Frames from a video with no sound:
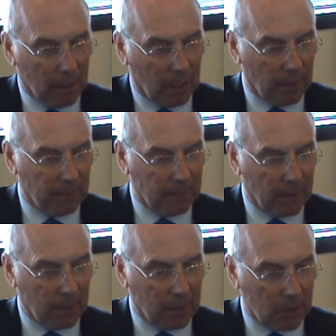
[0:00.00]
and
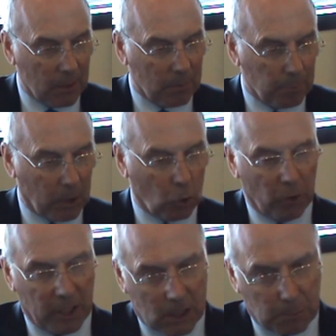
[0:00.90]
Big
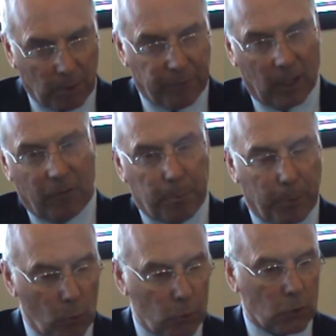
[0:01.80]
Ronnie has come up for
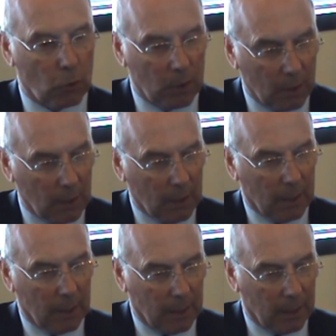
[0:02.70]
Liverpool. So
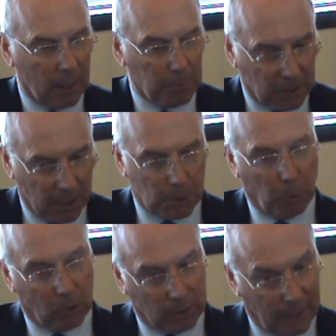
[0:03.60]
my
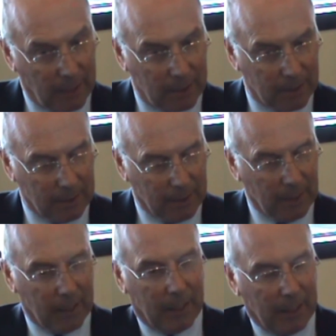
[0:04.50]
testimonial dinner
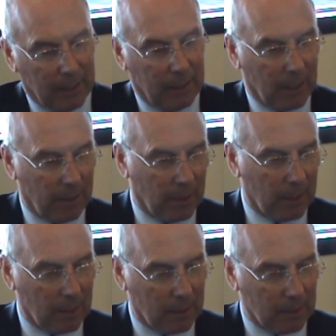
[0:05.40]
at
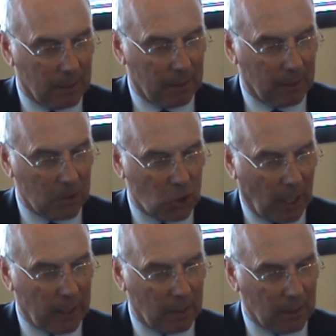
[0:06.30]
the
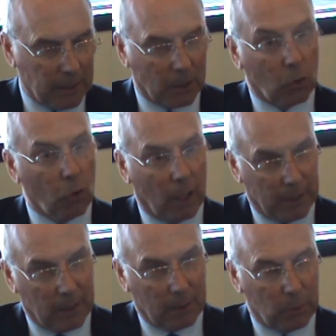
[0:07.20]
Shire, Andy
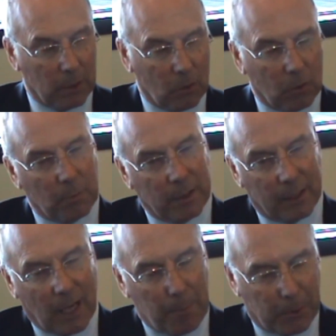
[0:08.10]

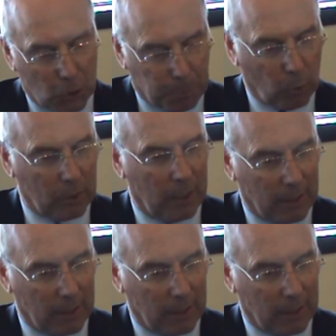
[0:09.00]
Cameron spoke that